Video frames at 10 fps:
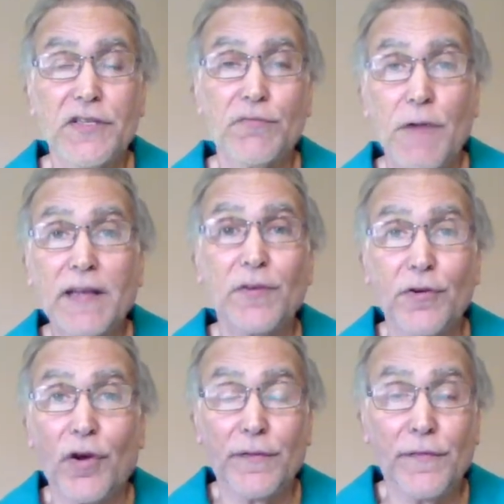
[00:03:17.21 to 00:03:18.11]
record
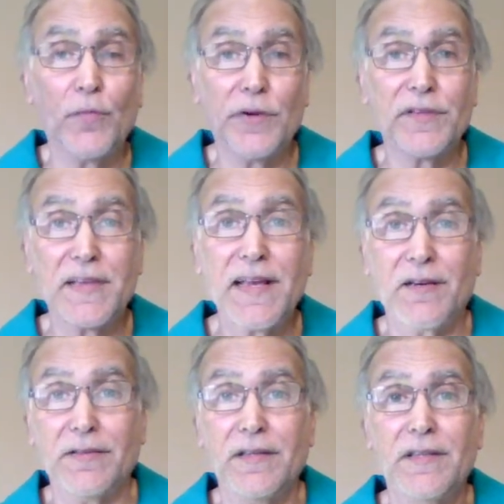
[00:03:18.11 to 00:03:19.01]
on fourth
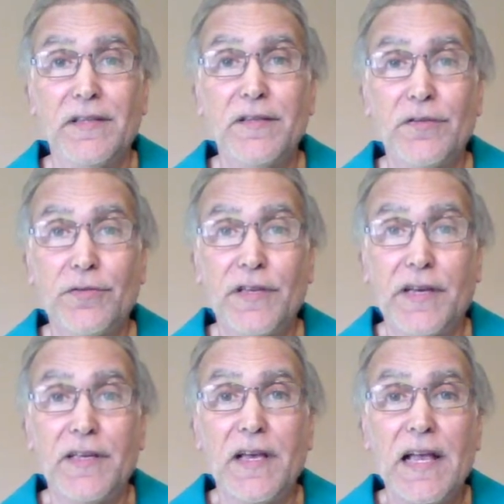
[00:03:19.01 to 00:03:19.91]
down,
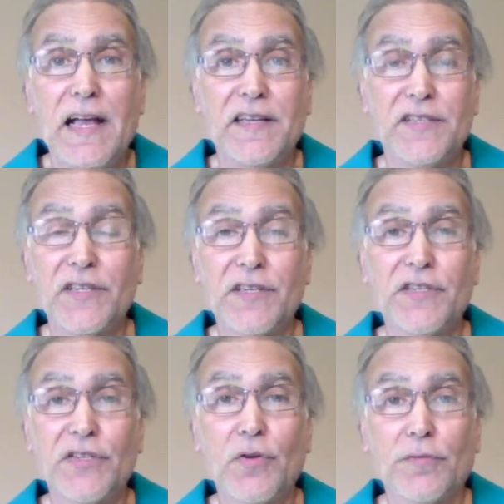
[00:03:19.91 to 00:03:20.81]
okay? And he's going to
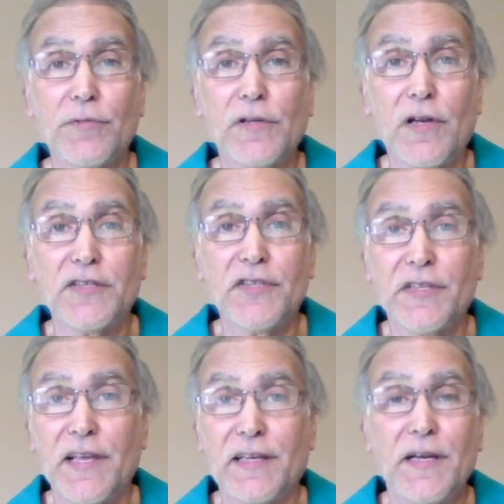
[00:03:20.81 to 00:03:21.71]
start
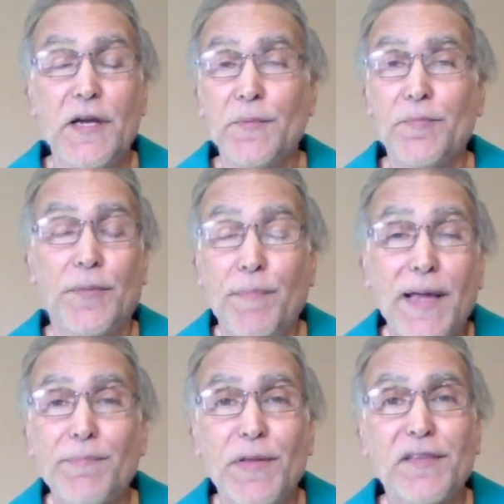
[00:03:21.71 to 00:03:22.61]
realizing that. But
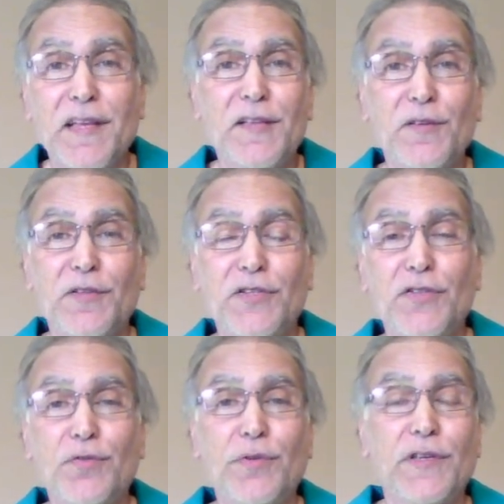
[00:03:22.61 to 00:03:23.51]
Mike McDaniel is
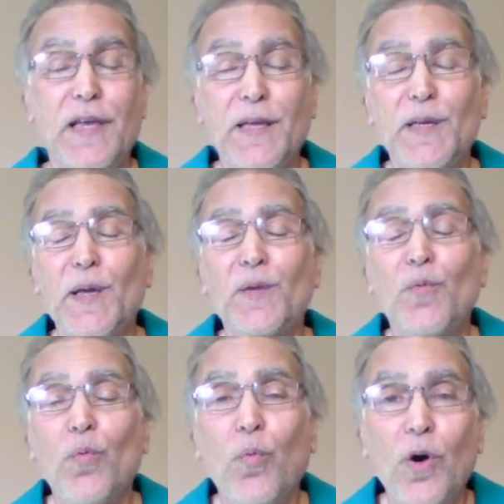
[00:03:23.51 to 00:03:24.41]
doing a
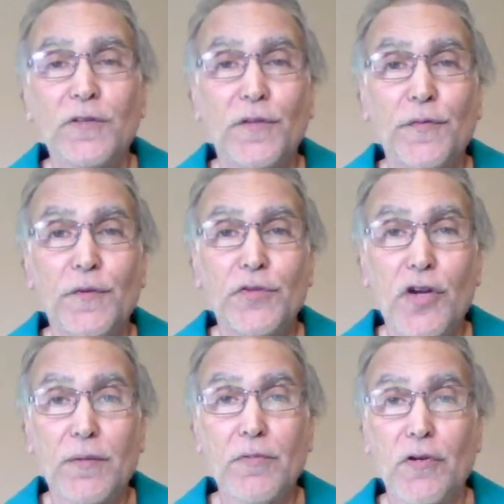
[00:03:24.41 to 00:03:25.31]
wonderful
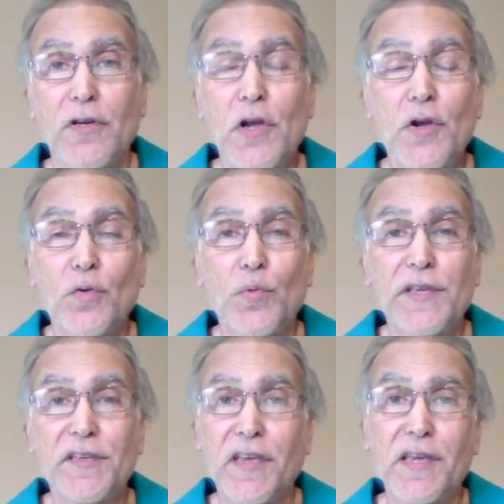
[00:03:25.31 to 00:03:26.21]
job. Look,
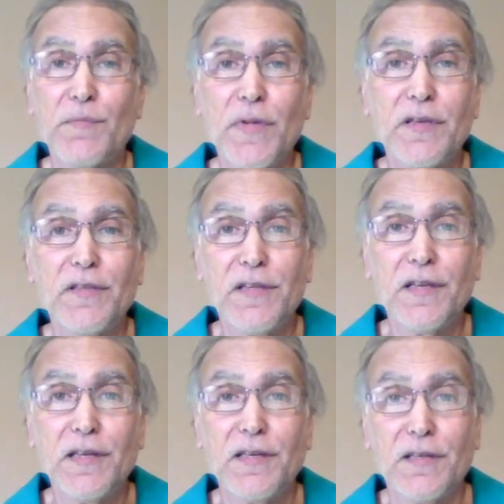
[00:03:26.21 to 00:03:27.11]
we came in
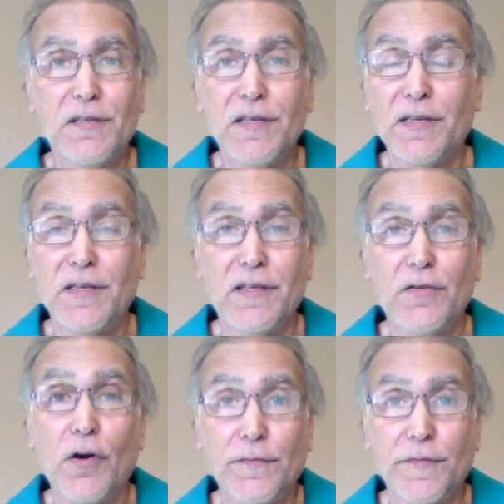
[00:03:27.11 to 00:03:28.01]
needing an
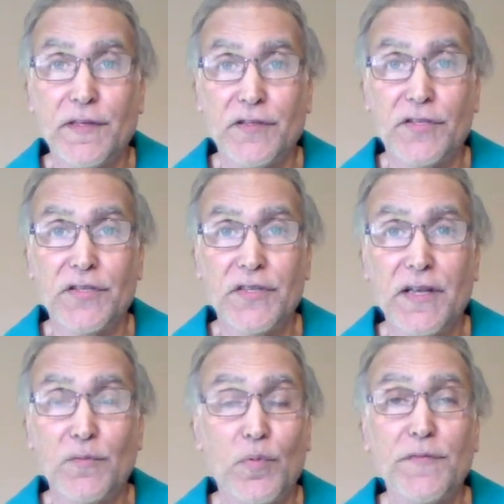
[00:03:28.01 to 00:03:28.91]
offense,
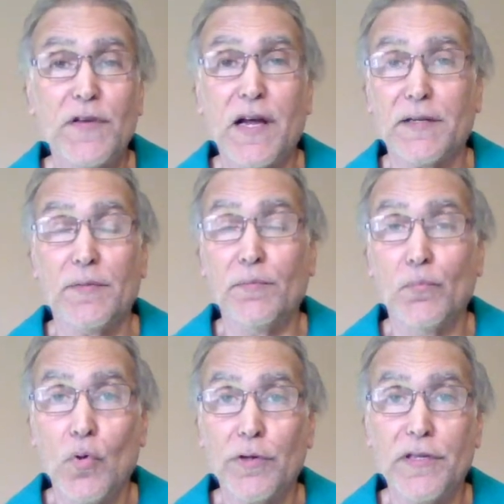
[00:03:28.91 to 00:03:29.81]
and we've got
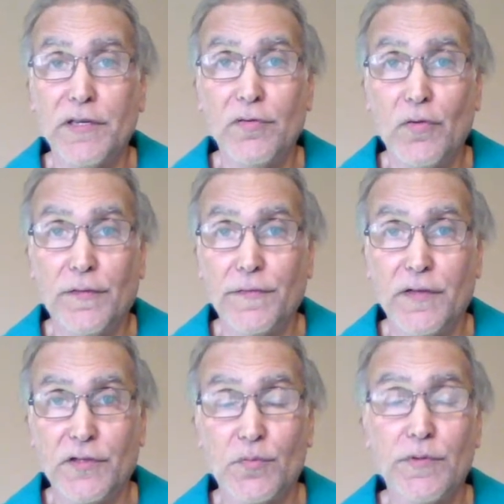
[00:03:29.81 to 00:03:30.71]
more than an
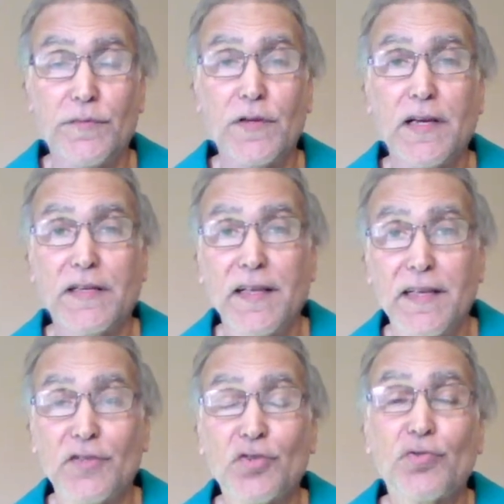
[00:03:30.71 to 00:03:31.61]
offense. We've got
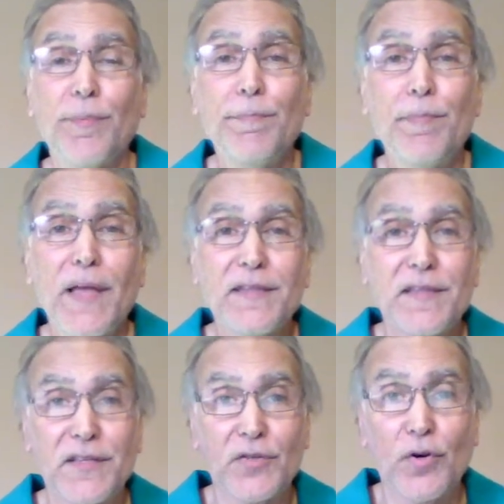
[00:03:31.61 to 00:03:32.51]
a
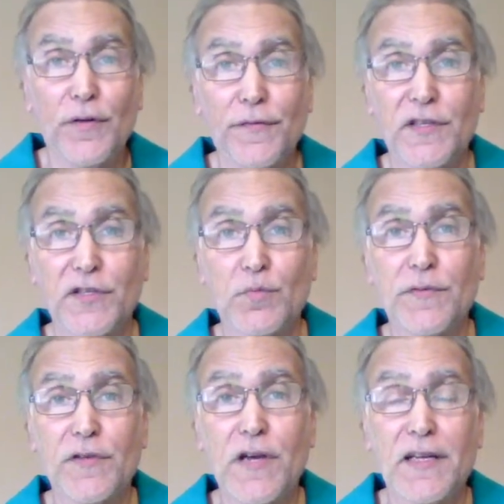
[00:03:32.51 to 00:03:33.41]
tremendous offense.
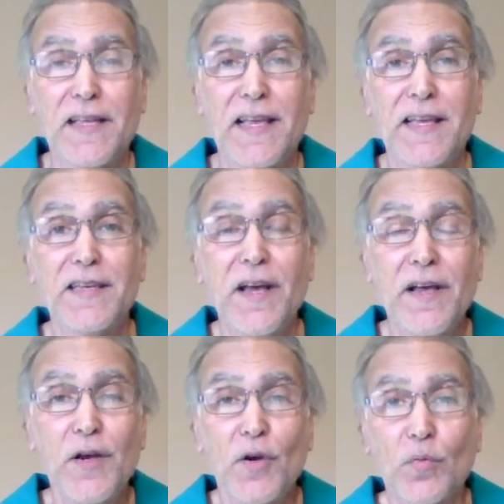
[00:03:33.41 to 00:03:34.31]
We've got
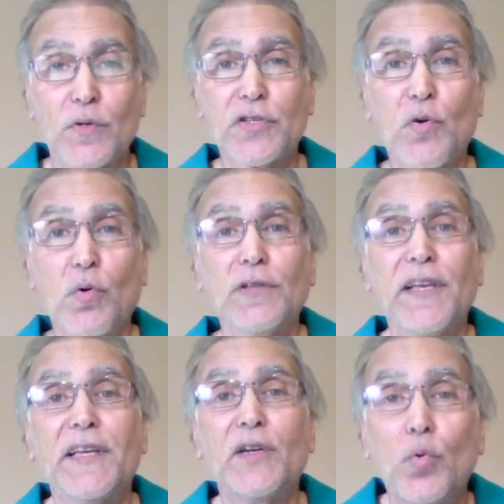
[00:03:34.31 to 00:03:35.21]
what's called
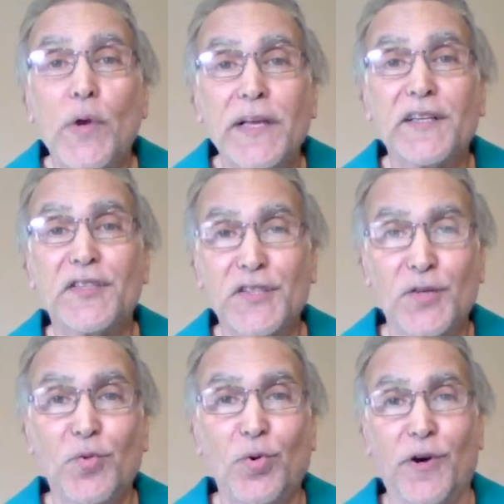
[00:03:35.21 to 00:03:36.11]
a quick
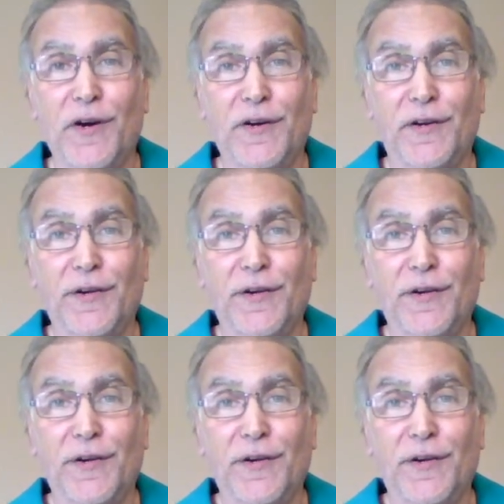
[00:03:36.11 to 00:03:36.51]
score